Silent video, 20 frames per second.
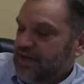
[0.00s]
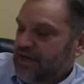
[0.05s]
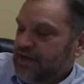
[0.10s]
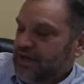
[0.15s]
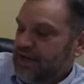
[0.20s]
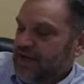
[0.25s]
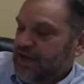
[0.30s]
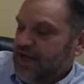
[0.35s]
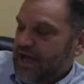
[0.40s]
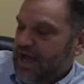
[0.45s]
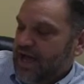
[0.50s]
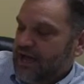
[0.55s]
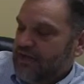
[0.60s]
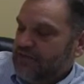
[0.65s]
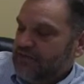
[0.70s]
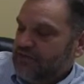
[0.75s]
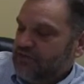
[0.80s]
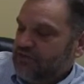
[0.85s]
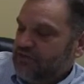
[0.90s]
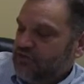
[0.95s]

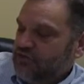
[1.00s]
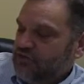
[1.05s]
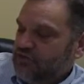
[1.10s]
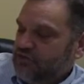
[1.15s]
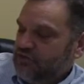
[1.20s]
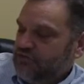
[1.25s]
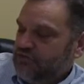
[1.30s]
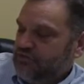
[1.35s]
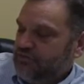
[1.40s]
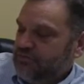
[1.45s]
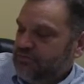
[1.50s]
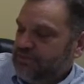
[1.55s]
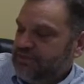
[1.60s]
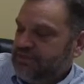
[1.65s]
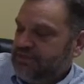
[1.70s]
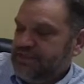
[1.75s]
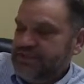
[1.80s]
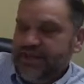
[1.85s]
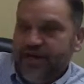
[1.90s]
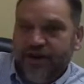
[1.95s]
undisclosed or
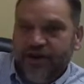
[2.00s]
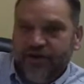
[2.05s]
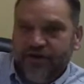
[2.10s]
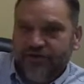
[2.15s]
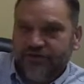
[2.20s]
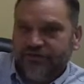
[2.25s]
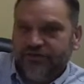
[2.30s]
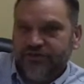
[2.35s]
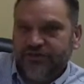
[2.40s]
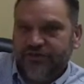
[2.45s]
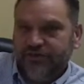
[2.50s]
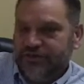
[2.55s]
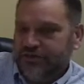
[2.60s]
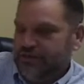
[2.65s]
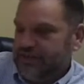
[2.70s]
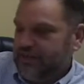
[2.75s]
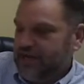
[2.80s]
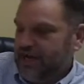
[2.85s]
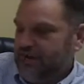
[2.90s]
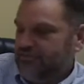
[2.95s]
missing heirs.
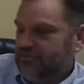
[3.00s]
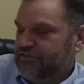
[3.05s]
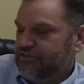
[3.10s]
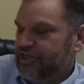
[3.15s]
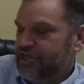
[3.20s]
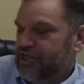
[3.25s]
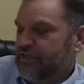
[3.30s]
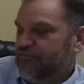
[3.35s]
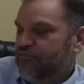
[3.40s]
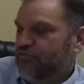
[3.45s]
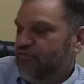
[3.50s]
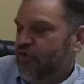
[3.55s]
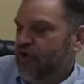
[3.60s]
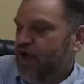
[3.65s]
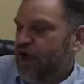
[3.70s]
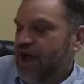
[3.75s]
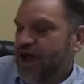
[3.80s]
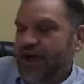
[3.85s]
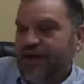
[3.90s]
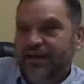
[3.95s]
It covers any
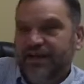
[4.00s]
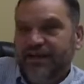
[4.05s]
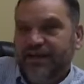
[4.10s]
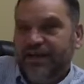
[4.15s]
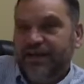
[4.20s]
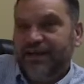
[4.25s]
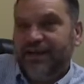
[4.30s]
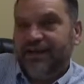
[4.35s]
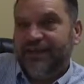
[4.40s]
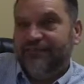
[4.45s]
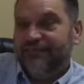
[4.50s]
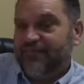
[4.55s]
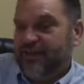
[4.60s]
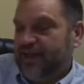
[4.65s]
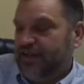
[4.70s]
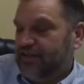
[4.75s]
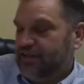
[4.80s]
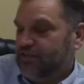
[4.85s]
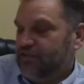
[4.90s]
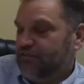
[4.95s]
fraud, any
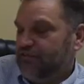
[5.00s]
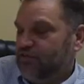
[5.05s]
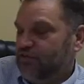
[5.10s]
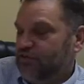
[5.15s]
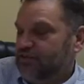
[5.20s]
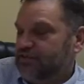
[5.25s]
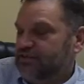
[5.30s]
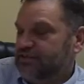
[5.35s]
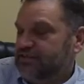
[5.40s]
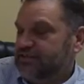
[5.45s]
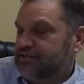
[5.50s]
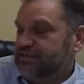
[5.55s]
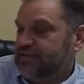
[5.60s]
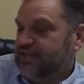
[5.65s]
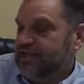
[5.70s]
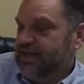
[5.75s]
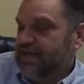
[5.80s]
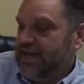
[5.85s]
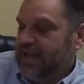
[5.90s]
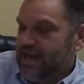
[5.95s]
invalid
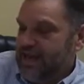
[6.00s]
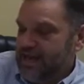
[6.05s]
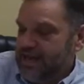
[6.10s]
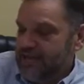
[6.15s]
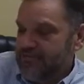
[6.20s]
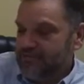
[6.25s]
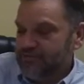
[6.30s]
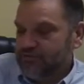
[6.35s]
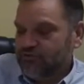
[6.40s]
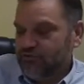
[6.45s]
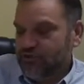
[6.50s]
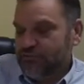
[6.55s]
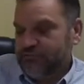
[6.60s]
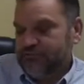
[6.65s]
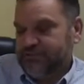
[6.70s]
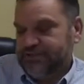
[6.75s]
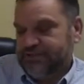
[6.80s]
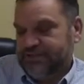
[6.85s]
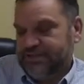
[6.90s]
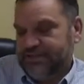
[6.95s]
divorces, any
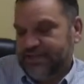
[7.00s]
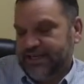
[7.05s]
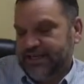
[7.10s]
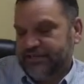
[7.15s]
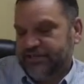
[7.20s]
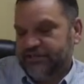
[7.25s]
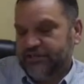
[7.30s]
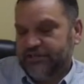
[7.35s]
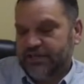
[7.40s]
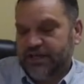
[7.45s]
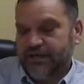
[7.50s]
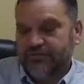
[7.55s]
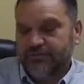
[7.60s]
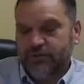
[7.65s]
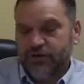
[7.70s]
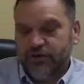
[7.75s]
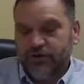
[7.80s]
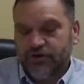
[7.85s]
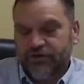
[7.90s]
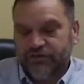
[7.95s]
misrepresentation of
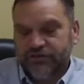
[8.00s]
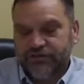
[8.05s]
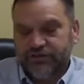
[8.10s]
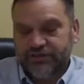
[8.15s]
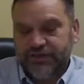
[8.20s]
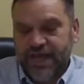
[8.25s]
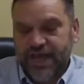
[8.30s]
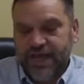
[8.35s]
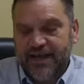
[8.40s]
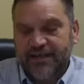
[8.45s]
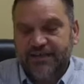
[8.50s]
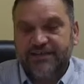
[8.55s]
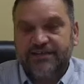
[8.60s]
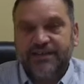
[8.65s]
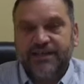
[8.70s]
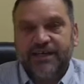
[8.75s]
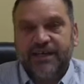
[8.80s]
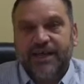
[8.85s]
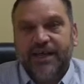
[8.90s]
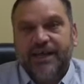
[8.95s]
marital
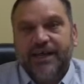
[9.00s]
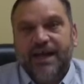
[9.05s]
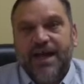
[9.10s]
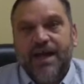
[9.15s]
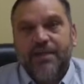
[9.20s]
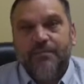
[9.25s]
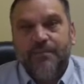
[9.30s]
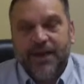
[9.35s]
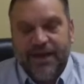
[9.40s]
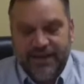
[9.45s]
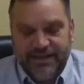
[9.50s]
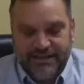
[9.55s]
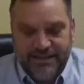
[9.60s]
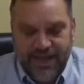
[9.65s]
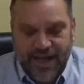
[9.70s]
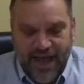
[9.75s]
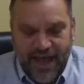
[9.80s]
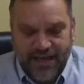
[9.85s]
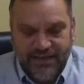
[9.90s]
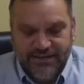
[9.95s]
status, any unpaid
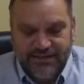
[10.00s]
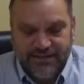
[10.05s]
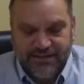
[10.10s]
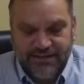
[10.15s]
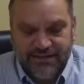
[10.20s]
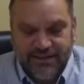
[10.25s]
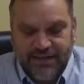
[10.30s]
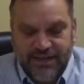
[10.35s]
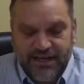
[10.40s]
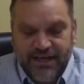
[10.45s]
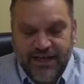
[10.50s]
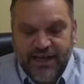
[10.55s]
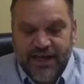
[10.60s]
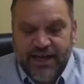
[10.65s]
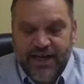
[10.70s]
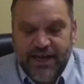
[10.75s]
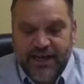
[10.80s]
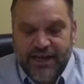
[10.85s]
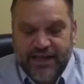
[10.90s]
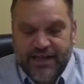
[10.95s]
taxes,
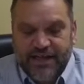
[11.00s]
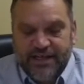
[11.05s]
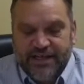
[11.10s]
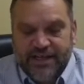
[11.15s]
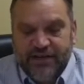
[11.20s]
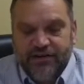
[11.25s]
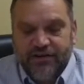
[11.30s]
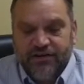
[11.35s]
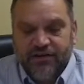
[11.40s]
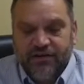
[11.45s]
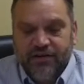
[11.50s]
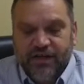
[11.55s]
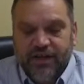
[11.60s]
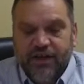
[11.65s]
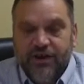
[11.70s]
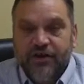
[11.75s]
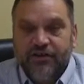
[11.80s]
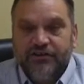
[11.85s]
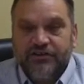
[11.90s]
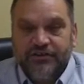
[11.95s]
any clerical
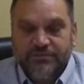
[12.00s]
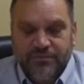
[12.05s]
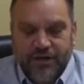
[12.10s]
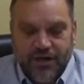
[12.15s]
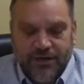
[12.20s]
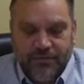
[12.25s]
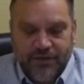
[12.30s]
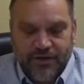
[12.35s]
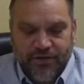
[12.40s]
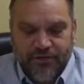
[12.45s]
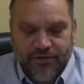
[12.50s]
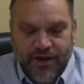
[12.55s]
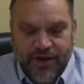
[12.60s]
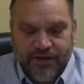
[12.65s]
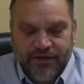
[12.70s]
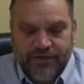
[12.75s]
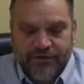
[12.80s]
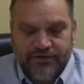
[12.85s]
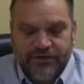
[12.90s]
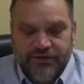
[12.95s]
errors in public
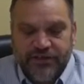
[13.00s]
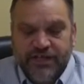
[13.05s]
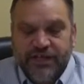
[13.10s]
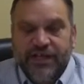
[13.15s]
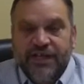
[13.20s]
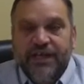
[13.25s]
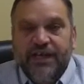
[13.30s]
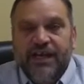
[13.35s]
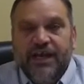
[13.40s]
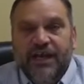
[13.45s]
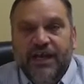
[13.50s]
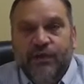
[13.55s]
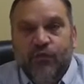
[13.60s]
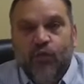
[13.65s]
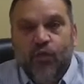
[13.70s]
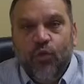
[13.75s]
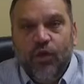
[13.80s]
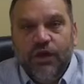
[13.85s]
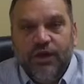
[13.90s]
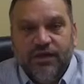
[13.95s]
records,
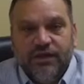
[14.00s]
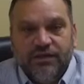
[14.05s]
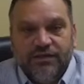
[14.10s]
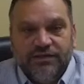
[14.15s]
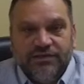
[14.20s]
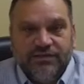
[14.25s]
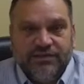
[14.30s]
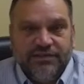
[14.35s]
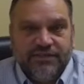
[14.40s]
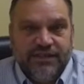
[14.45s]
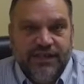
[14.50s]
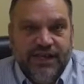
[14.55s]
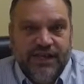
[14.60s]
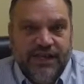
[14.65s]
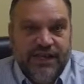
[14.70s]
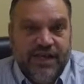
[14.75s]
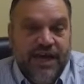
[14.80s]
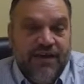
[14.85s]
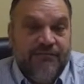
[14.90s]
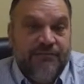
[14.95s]
and wills
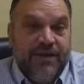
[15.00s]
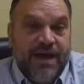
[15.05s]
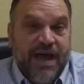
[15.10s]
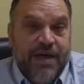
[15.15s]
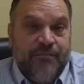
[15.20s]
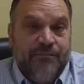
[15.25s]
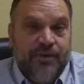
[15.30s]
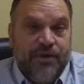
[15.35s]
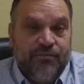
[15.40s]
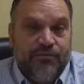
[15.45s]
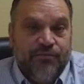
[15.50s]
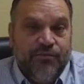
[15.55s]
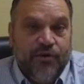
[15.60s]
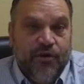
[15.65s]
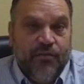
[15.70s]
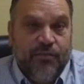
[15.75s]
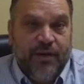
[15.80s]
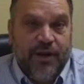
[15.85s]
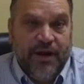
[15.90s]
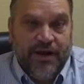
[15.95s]
that have not been
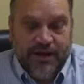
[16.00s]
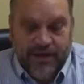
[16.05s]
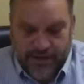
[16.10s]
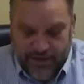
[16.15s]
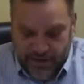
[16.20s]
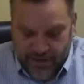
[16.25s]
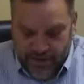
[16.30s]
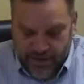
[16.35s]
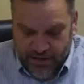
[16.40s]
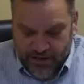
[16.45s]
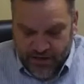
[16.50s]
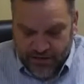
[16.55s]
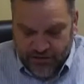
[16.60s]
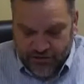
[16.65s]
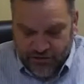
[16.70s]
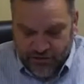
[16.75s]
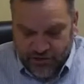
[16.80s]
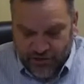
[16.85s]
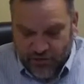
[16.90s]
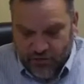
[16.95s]
probated.
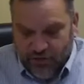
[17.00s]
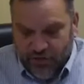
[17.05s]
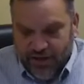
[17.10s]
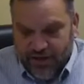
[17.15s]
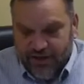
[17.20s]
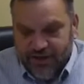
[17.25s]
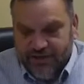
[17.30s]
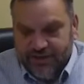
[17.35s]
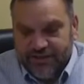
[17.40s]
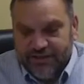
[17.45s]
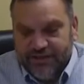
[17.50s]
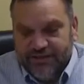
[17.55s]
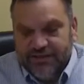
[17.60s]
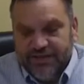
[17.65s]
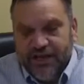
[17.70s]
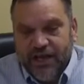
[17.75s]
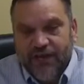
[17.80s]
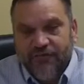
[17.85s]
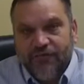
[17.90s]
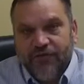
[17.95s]
So it does
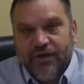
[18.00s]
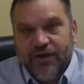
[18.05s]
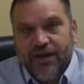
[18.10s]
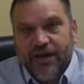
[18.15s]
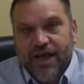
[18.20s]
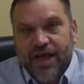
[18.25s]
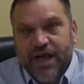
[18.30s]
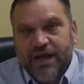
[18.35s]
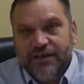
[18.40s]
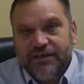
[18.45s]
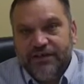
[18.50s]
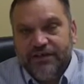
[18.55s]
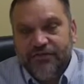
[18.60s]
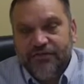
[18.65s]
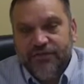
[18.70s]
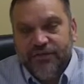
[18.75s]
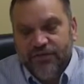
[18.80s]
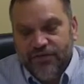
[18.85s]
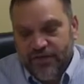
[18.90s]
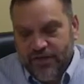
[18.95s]
cover a lot of different